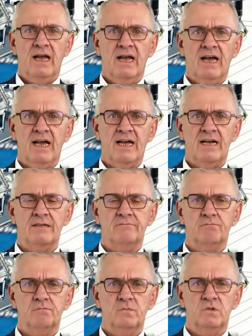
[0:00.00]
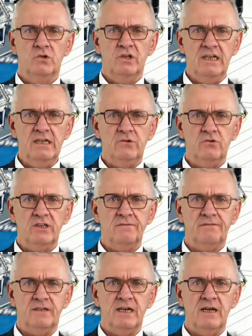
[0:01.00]
You need to
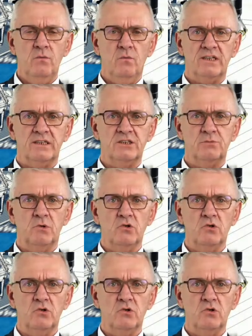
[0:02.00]
define what is